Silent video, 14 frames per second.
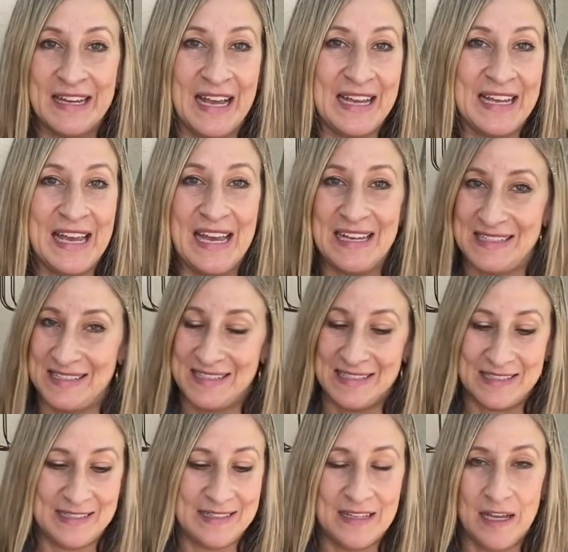I
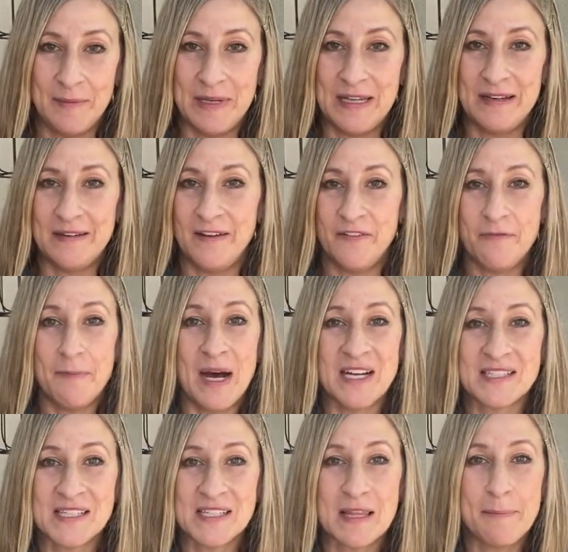guess. I mean, if
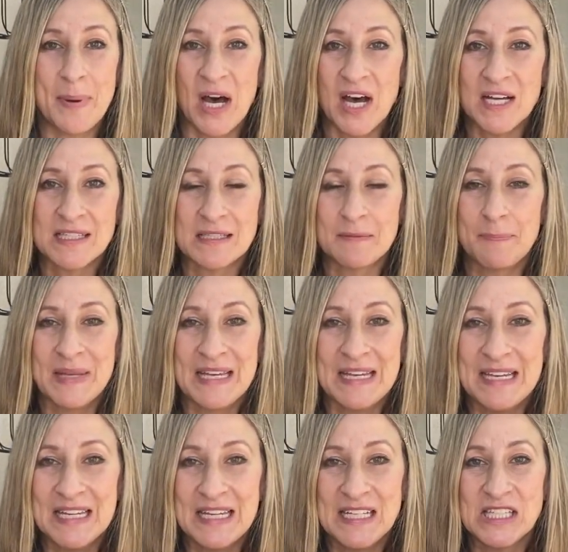moss is the boss,
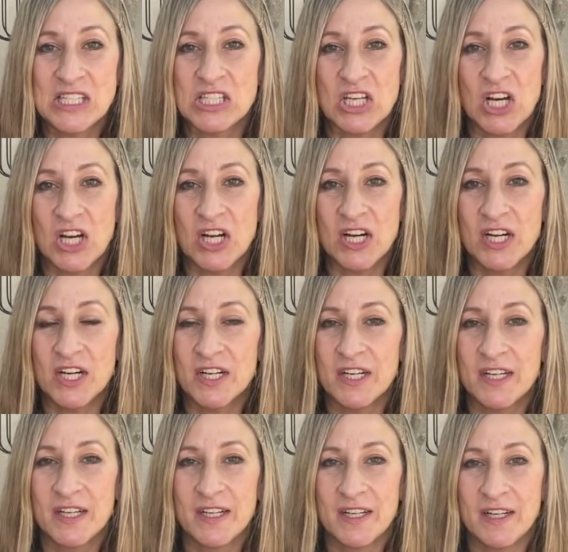peonies are
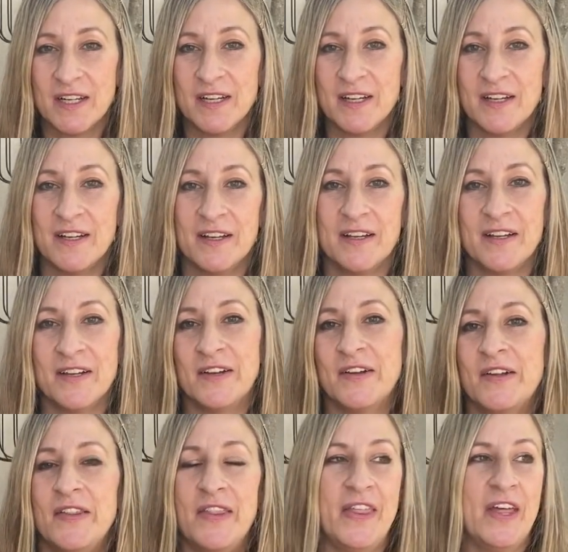
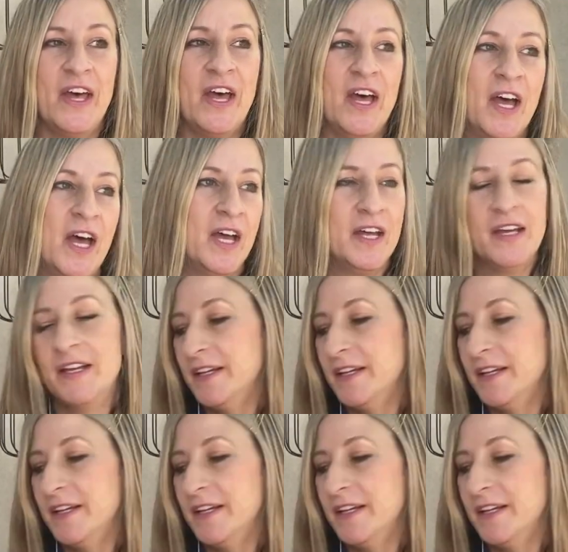the